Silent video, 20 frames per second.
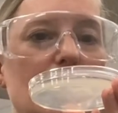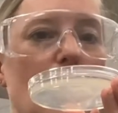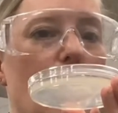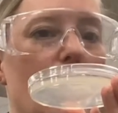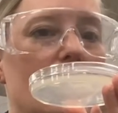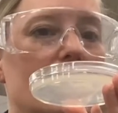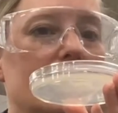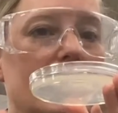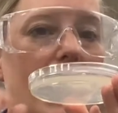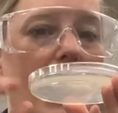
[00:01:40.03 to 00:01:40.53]

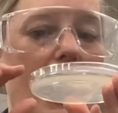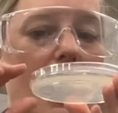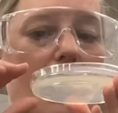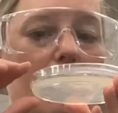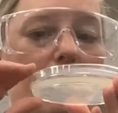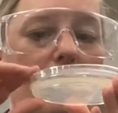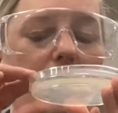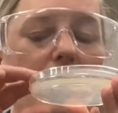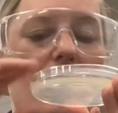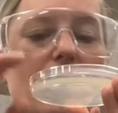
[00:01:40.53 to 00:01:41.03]
on top,
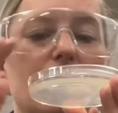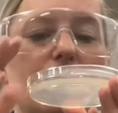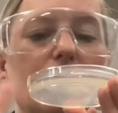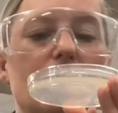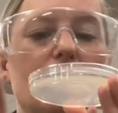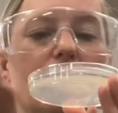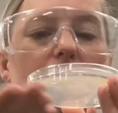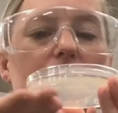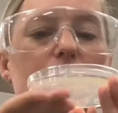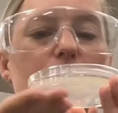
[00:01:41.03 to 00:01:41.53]
so
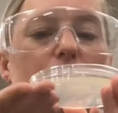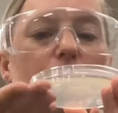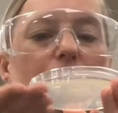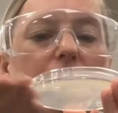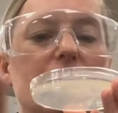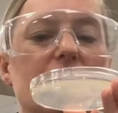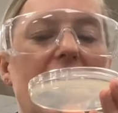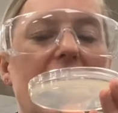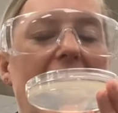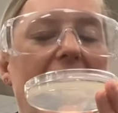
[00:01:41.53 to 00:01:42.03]
because we're
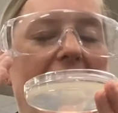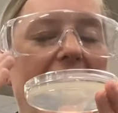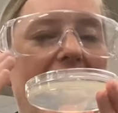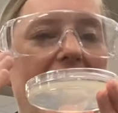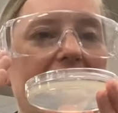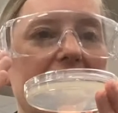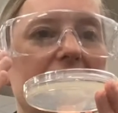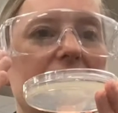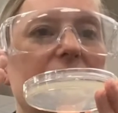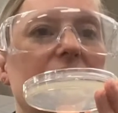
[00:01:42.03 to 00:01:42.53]
going to
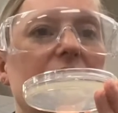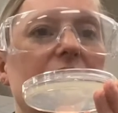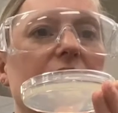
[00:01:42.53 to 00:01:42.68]
add